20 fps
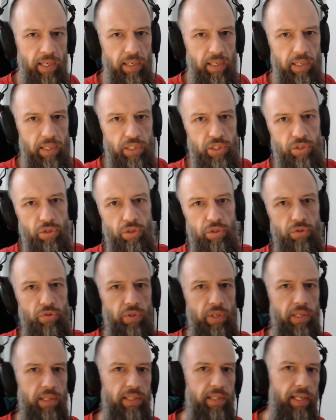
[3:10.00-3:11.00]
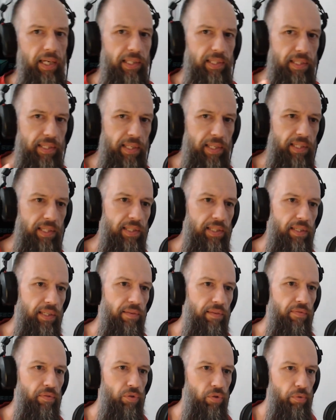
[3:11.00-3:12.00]
It's not really that
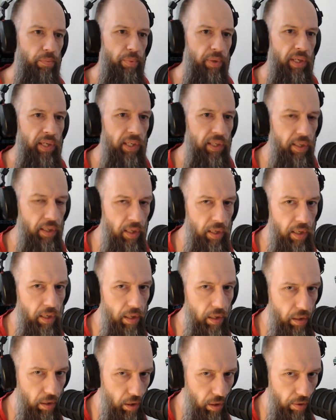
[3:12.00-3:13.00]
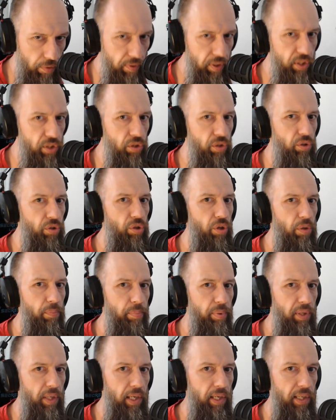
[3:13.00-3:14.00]
sensitive to being always on
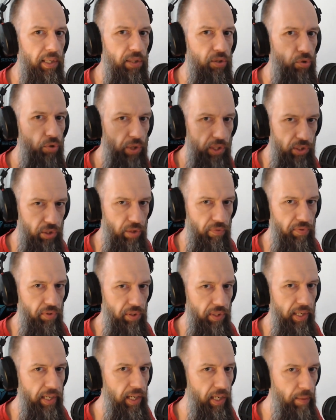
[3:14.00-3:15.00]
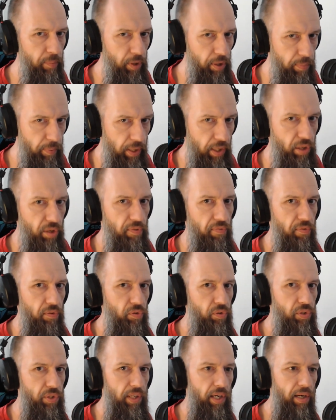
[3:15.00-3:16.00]
top like the rest of the dynamic
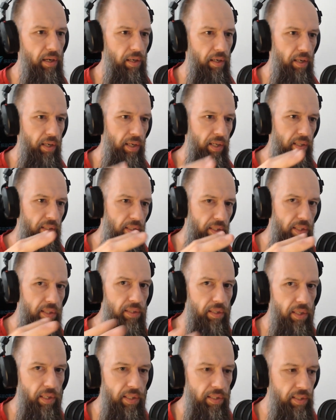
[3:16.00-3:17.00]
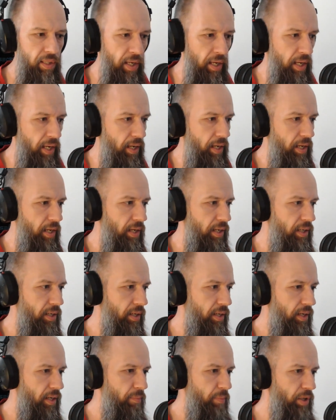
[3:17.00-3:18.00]
microphones are, and this is a
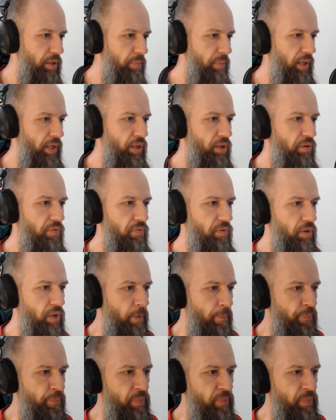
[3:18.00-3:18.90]
dynamic microphone.